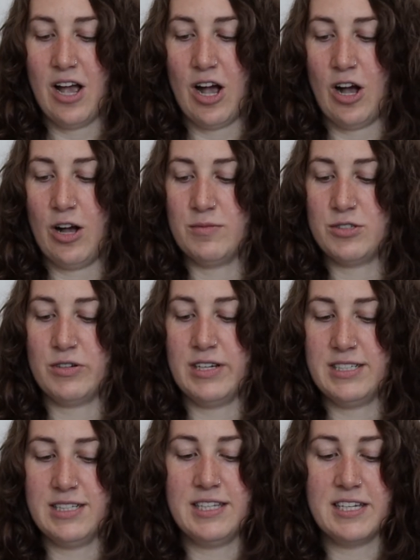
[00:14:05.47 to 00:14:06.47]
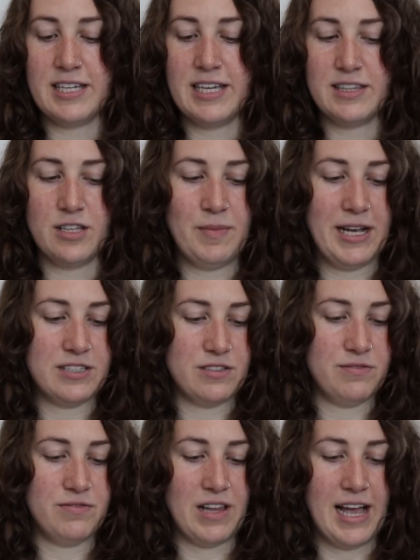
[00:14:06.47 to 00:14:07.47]
Um, so I did get them as a
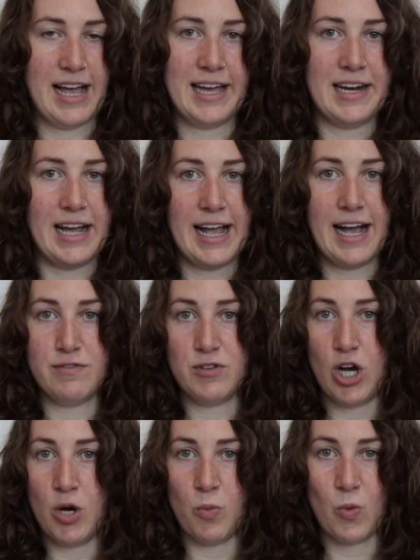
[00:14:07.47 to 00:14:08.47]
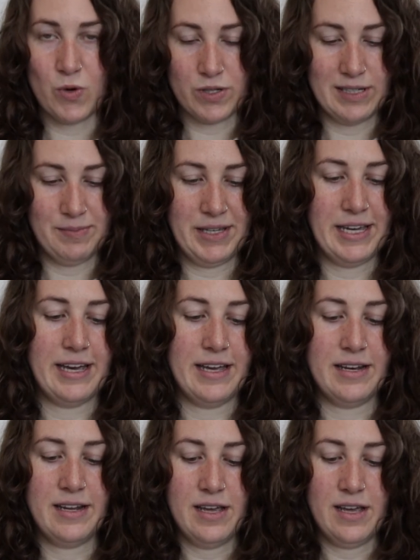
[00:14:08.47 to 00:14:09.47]
flat. I have not worn them
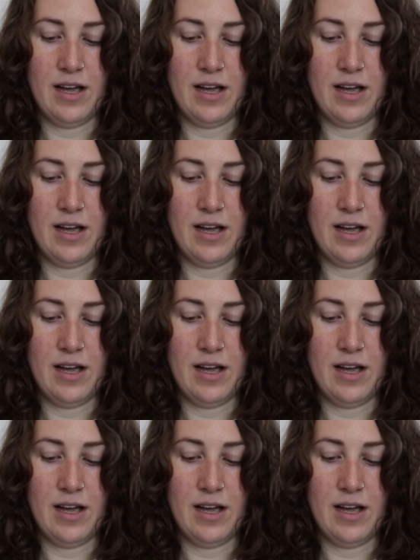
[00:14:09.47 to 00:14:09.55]
yet.